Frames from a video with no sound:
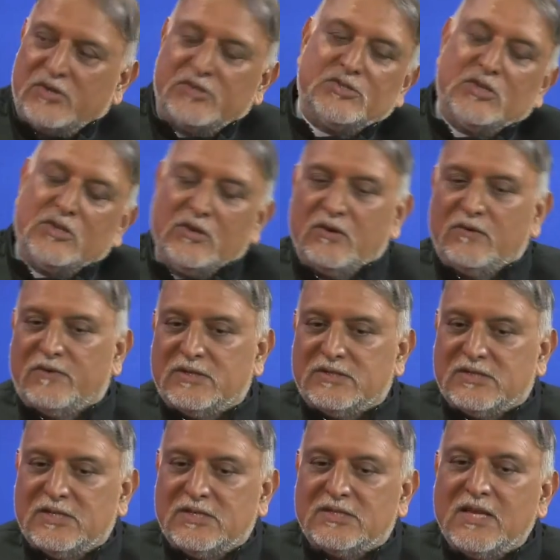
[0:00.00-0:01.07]
Christian
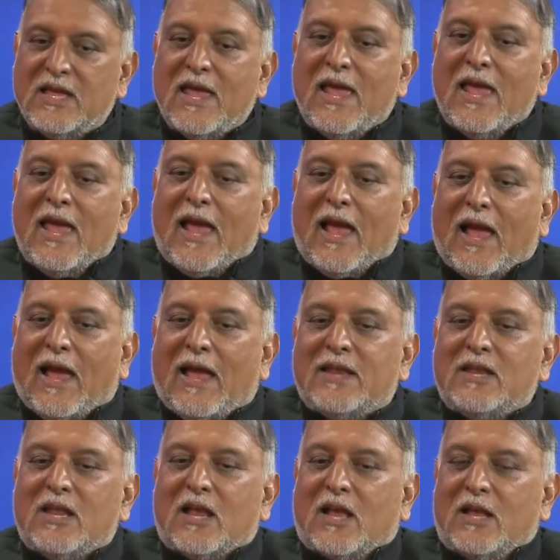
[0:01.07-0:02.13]
universities
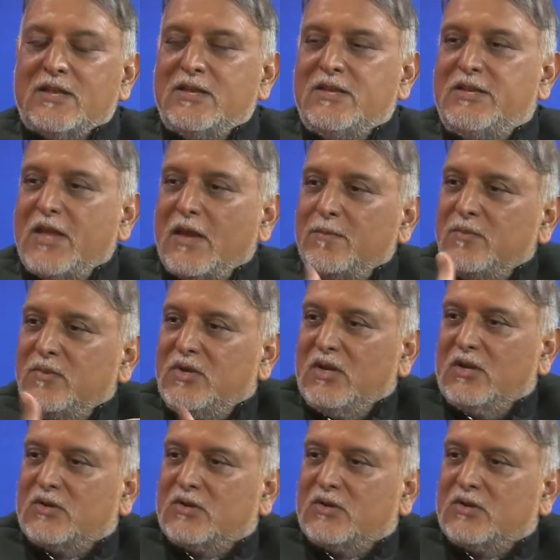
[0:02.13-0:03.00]
and condemned